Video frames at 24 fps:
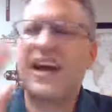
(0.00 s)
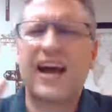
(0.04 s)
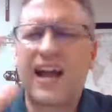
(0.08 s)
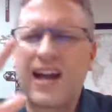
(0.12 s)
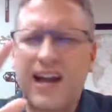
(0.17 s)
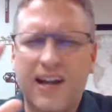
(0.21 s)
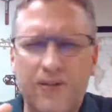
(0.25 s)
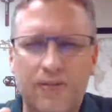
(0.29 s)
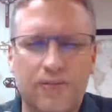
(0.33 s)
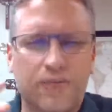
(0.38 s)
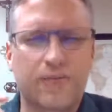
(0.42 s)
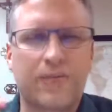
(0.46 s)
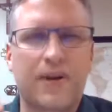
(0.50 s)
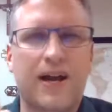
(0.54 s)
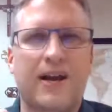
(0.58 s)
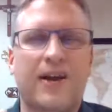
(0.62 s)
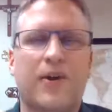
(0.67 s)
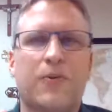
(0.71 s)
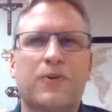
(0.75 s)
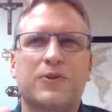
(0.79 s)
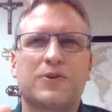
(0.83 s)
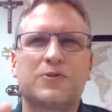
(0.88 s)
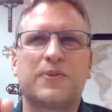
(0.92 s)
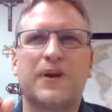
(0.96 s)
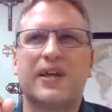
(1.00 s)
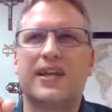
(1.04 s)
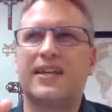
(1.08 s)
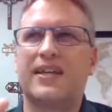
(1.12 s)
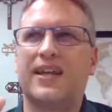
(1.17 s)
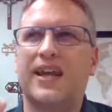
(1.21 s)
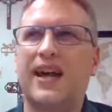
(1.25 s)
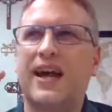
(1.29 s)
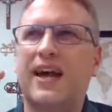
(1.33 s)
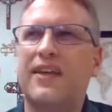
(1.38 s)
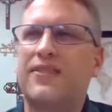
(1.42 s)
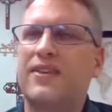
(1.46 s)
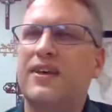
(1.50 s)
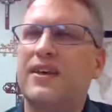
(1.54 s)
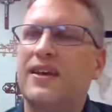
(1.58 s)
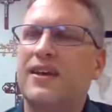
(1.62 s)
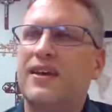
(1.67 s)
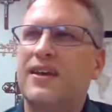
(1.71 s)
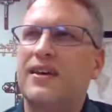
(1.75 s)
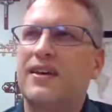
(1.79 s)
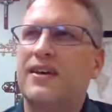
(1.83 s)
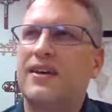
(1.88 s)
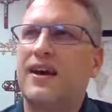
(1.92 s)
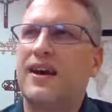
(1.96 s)
yeah, I don't. I won't speculate.
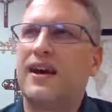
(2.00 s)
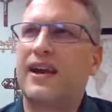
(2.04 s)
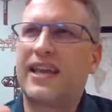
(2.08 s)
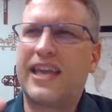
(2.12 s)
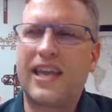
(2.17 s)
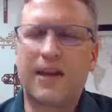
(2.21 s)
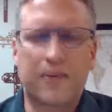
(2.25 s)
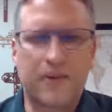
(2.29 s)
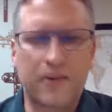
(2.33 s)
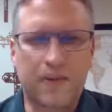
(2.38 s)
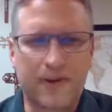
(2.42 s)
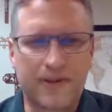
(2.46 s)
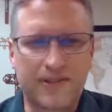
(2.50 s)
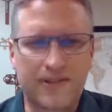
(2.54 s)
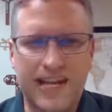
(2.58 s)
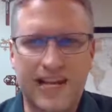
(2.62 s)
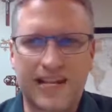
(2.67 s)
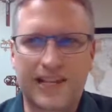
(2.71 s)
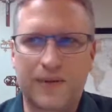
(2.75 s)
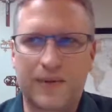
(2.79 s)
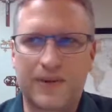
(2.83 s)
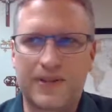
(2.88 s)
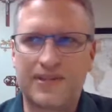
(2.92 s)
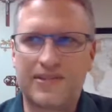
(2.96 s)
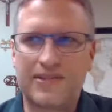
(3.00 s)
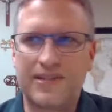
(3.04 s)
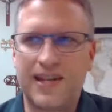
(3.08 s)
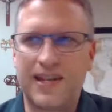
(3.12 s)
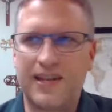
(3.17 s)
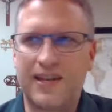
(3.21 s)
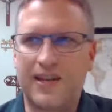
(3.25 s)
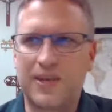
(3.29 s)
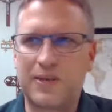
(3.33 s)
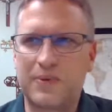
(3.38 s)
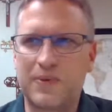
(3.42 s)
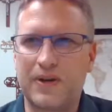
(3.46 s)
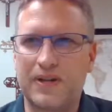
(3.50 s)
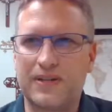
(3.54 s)
I can't remember exactly what the scene is,